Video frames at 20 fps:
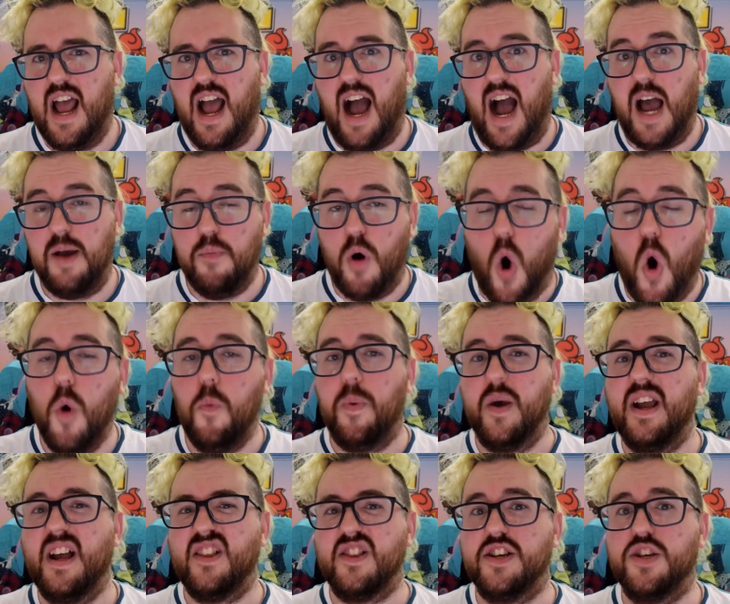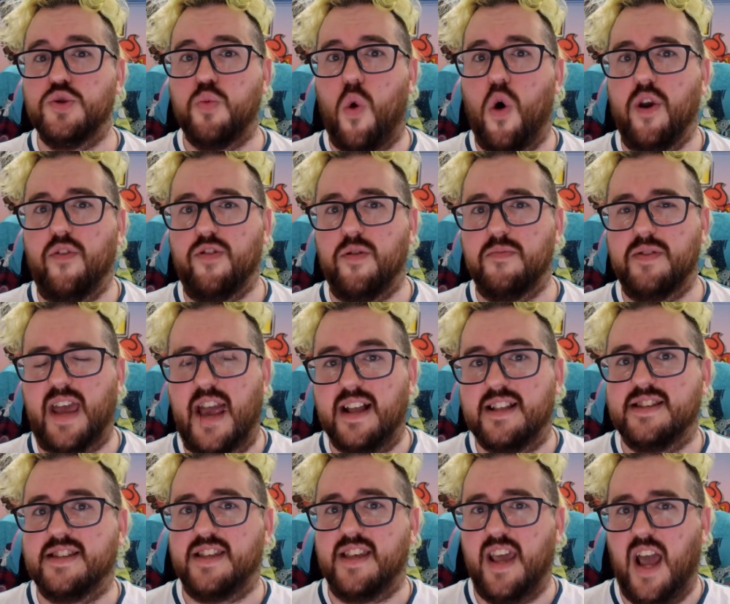I'm hoping at least one of them
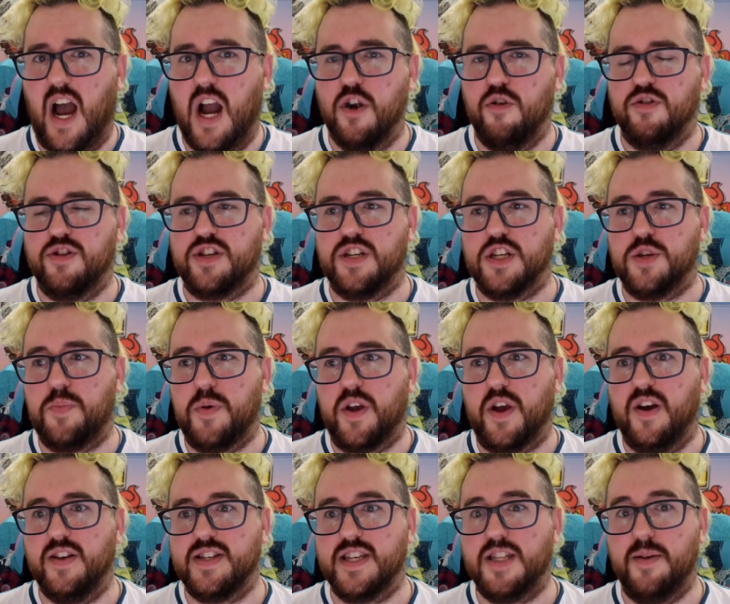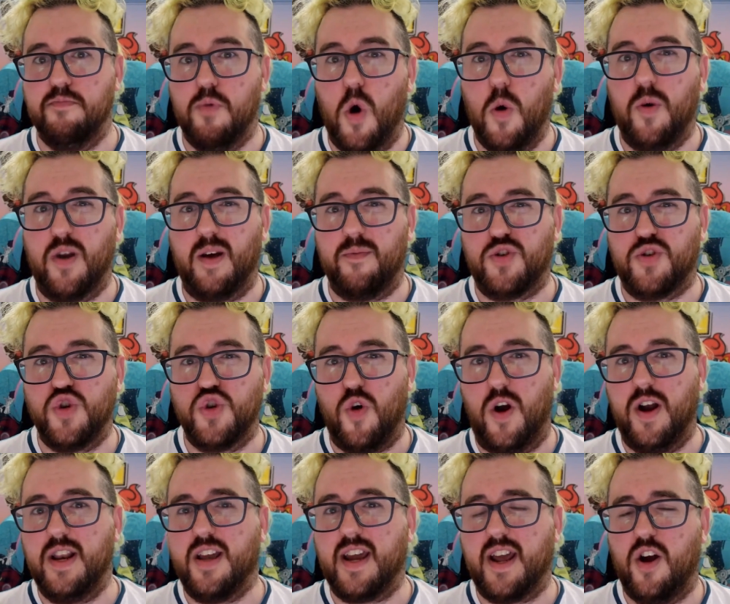gets the Irises, because at the moment I'm
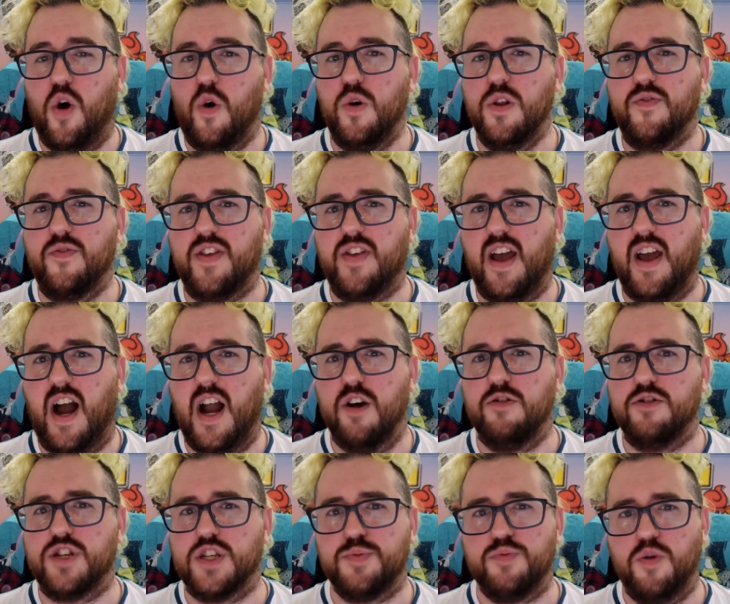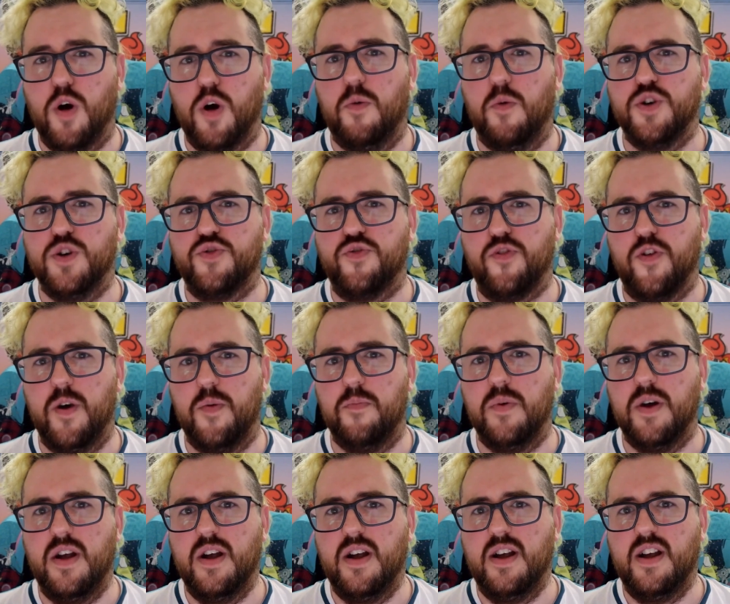trying to get hold of the Irises promos
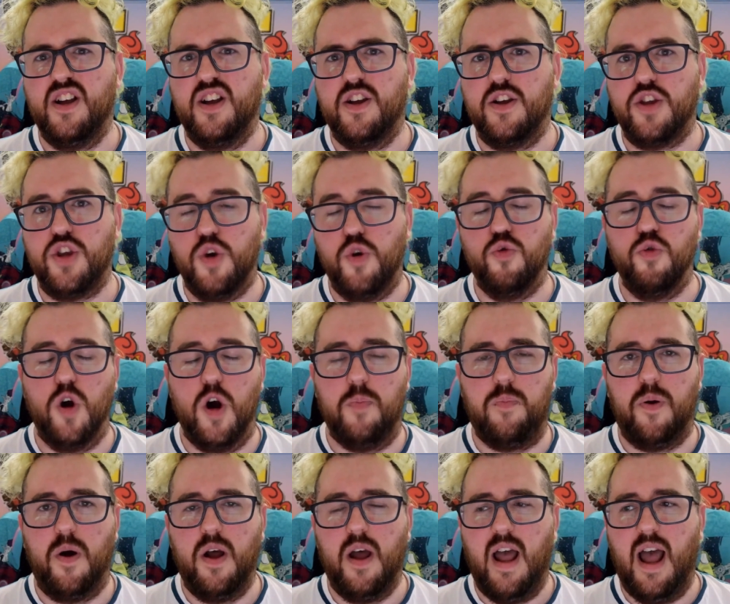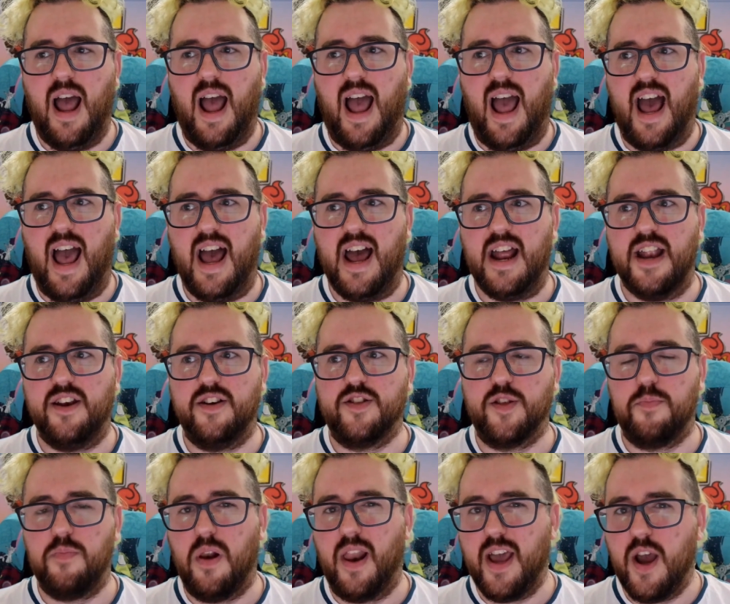from Europe, and
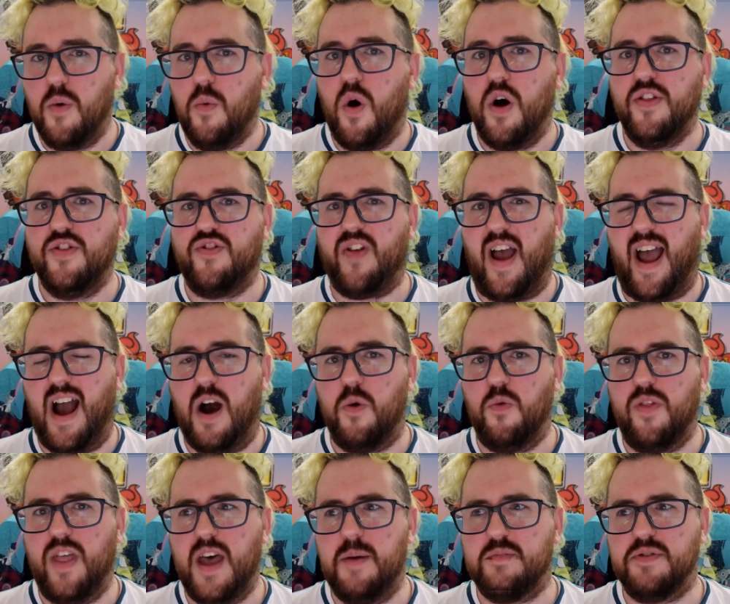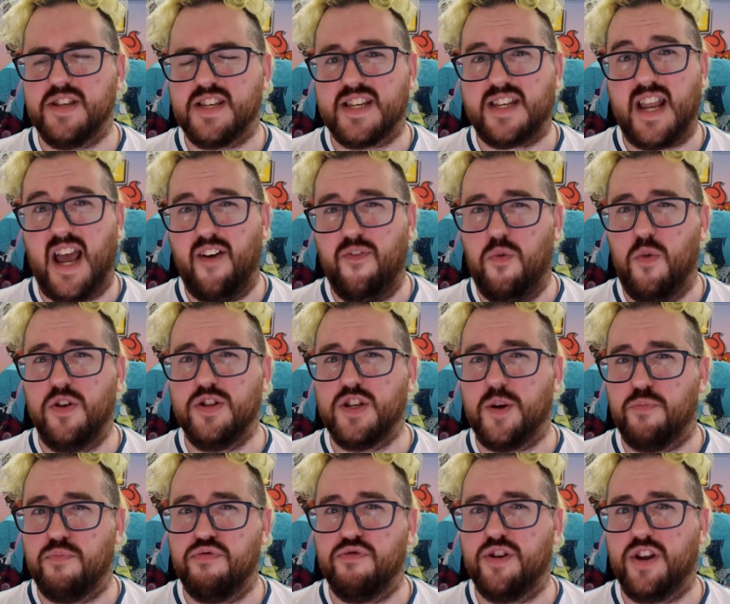the player ones are out there, but the staff ones are
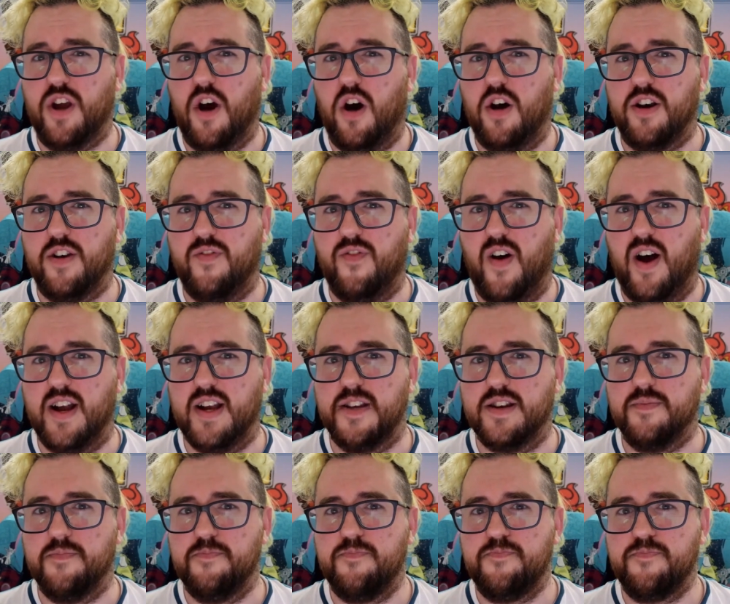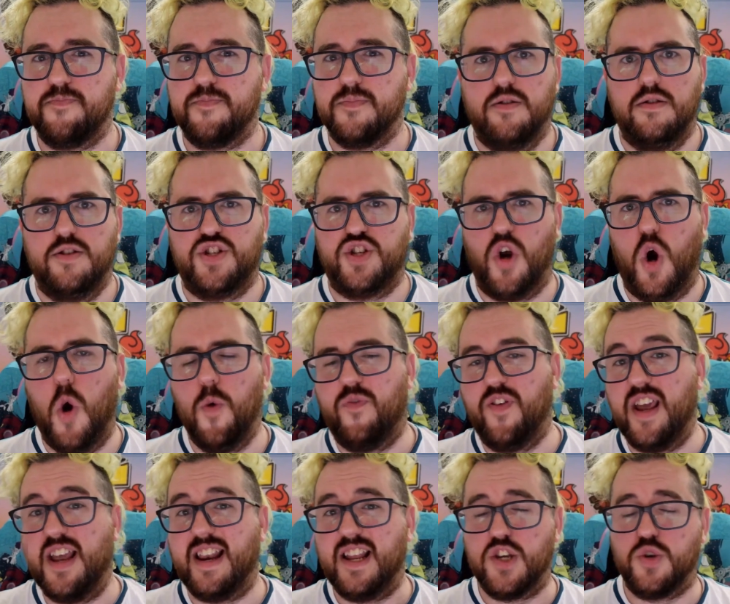pretty hard to find. So
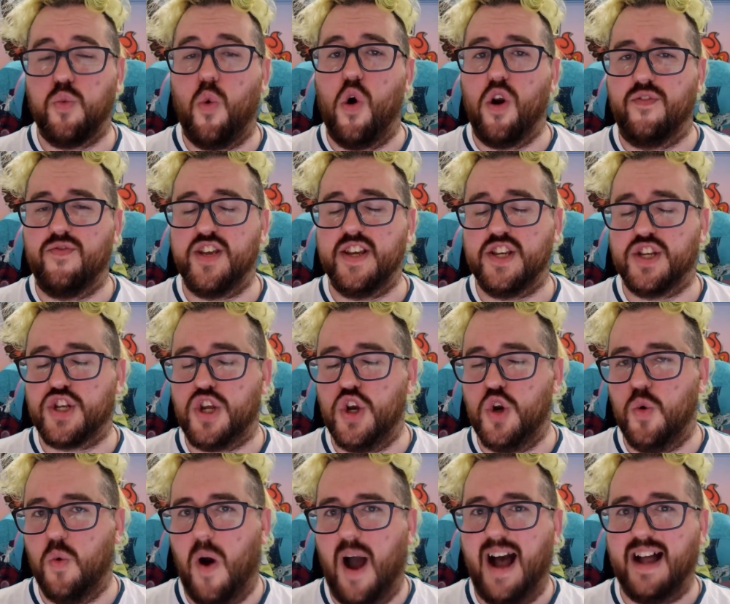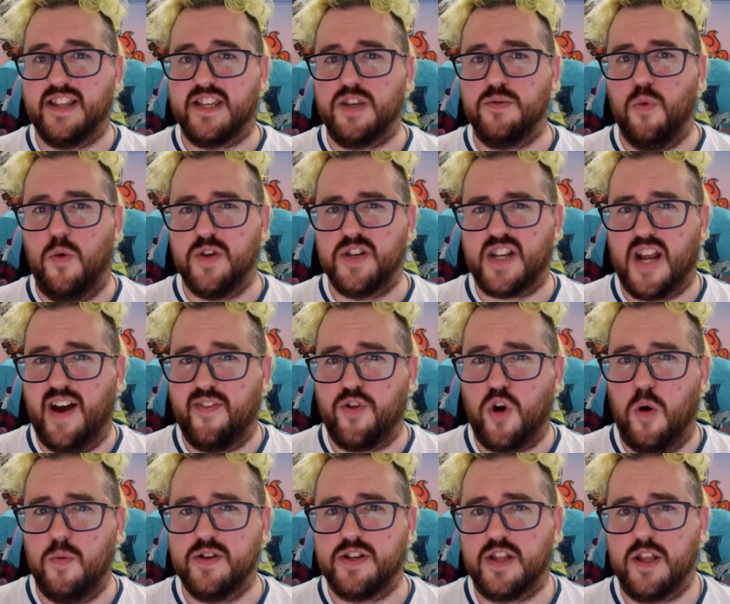hopefully at least one of these two adds some more staff
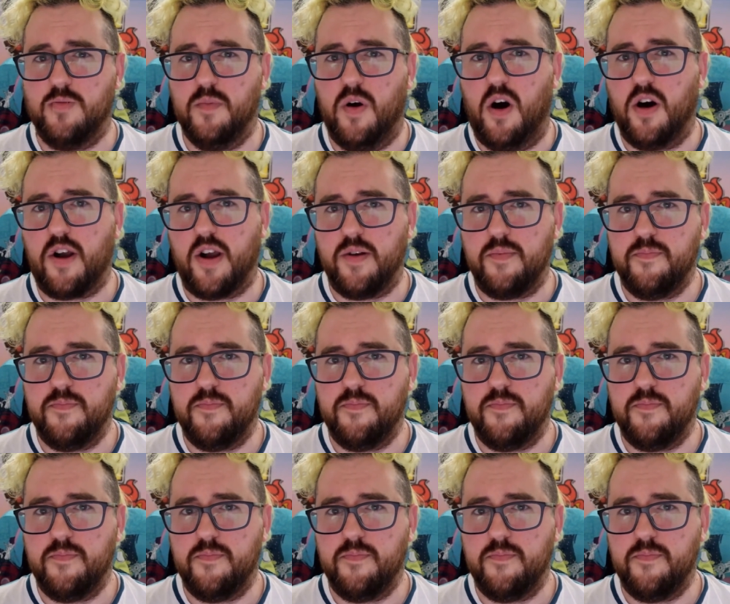copies to the market.